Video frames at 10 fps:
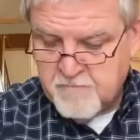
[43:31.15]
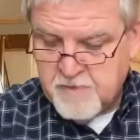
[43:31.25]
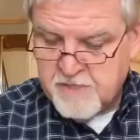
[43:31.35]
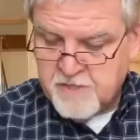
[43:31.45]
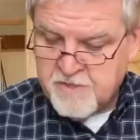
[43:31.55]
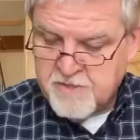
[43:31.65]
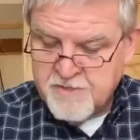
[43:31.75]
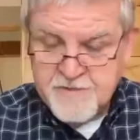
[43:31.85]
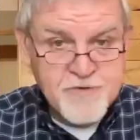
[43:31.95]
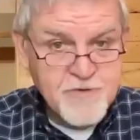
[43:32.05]
dominion
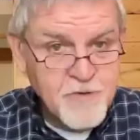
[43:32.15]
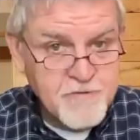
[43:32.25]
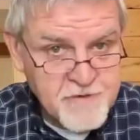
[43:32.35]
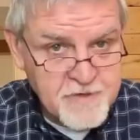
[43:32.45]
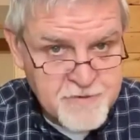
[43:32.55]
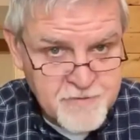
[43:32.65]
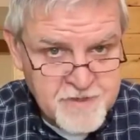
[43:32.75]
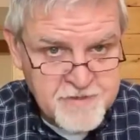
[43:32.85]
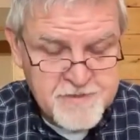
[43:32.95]
over Israel.